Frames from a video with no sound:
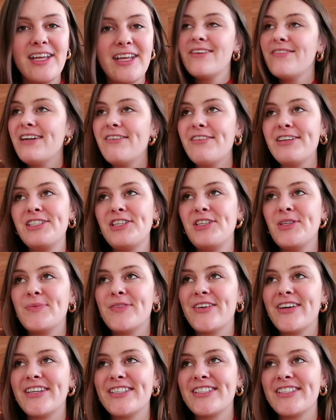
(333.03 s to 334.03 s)
Even if it's
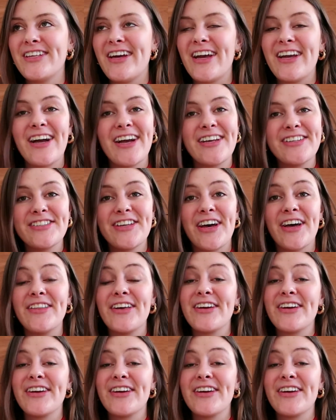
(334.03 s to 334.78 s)
humorous, like I said,